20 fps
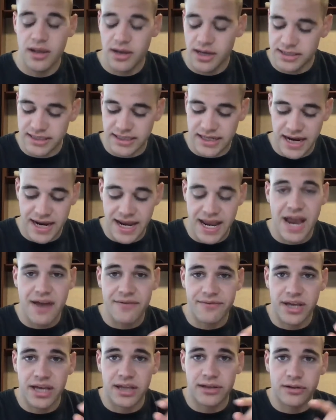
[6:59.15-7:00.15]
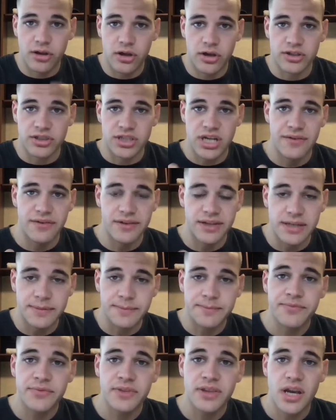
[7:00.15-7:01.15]
They can't have that longevity
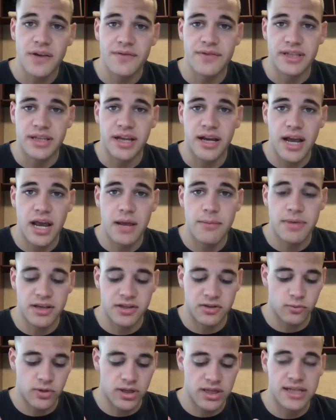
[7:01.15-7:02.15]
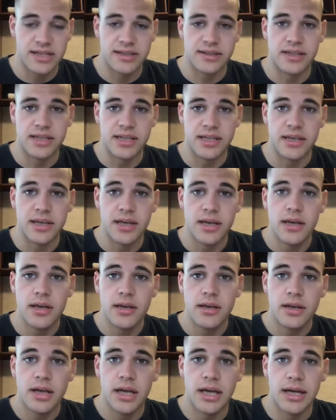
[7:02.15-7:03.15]
of the time, as well as the
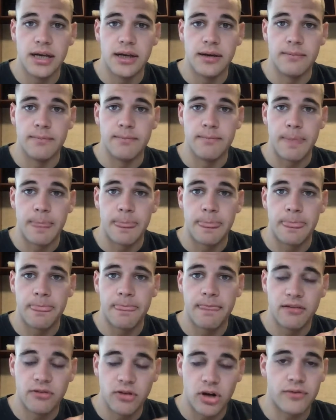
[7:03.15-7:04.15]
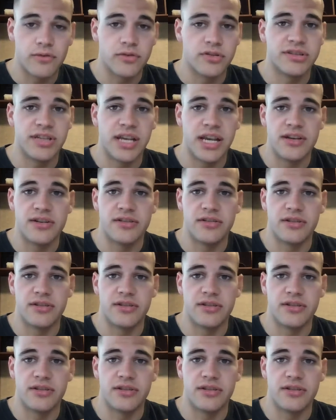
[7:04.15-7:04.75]
larval stage